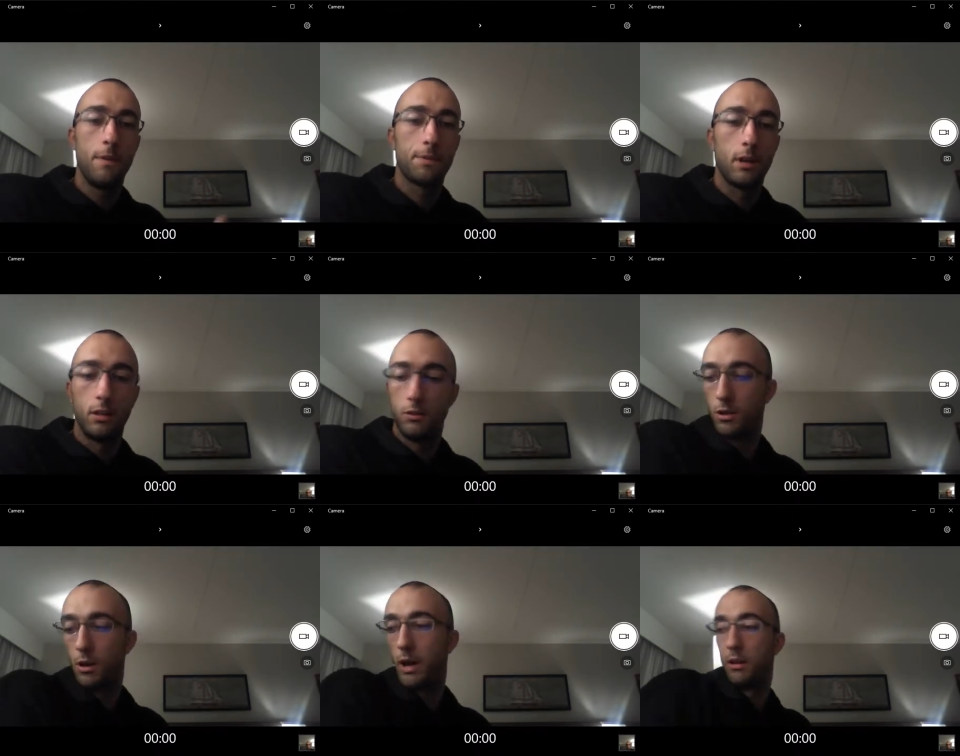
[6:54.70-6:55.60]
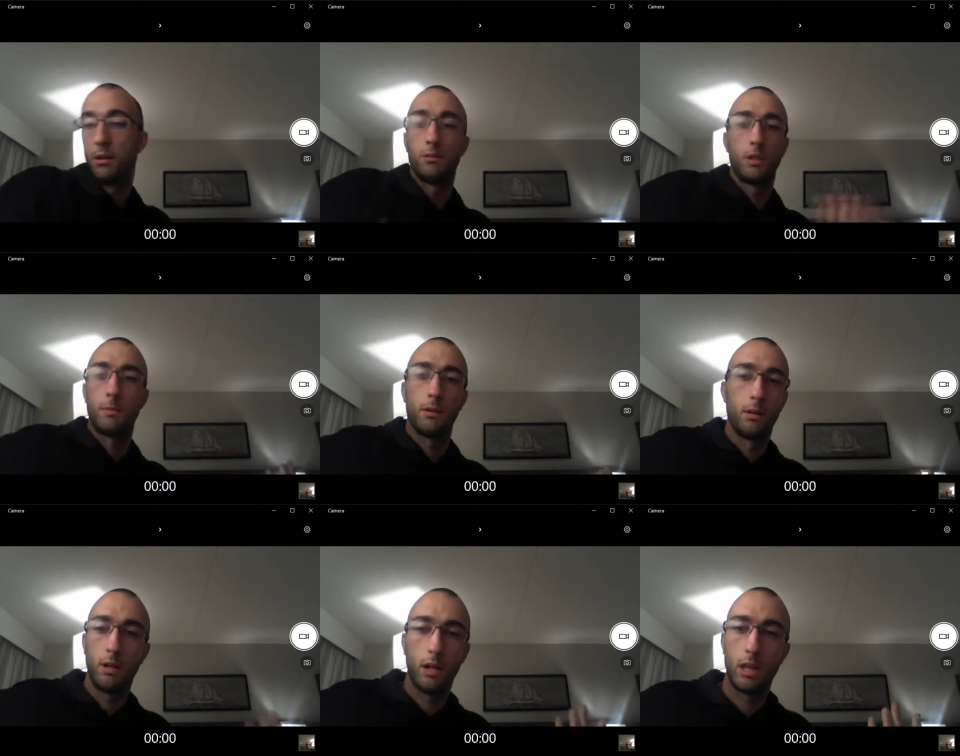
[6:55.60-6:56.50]
And so I learned something
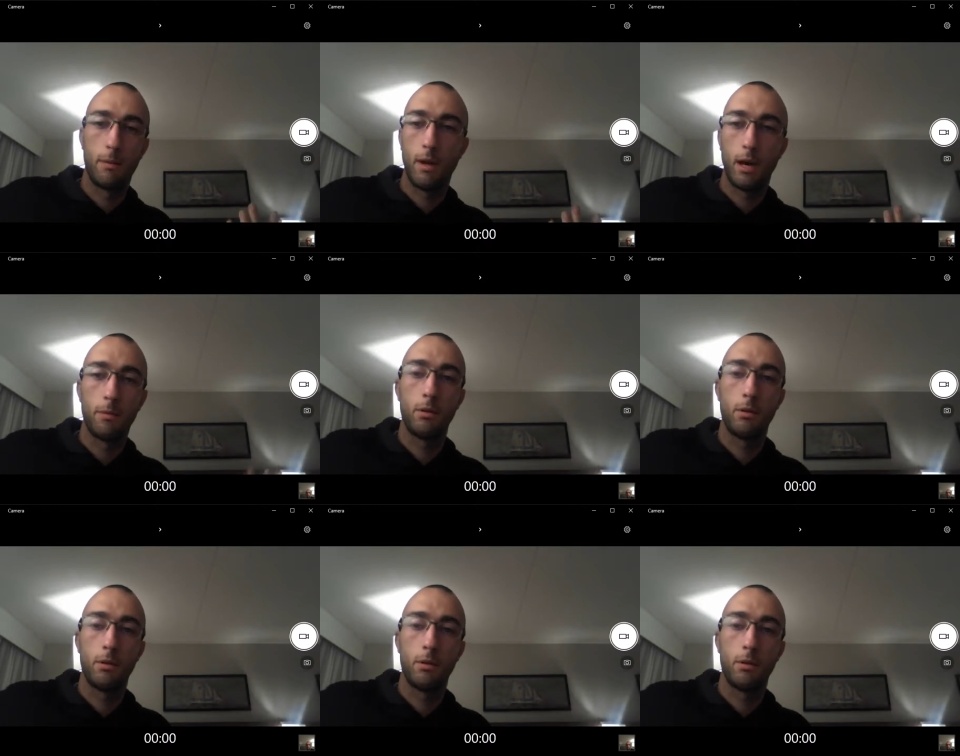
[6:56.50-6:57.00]
looking at that map.